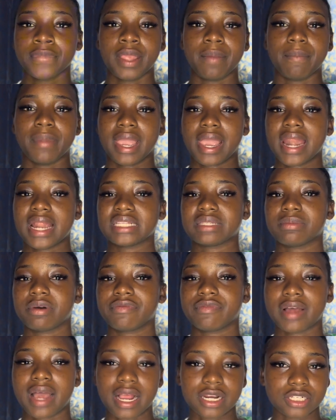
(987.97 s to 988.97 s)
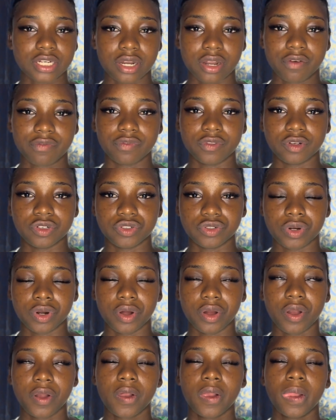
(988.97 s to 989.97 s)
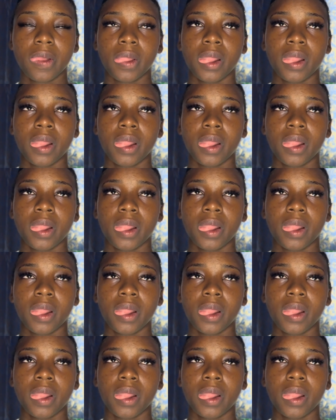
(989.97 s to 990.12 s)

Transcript: mechanism of action of the drug,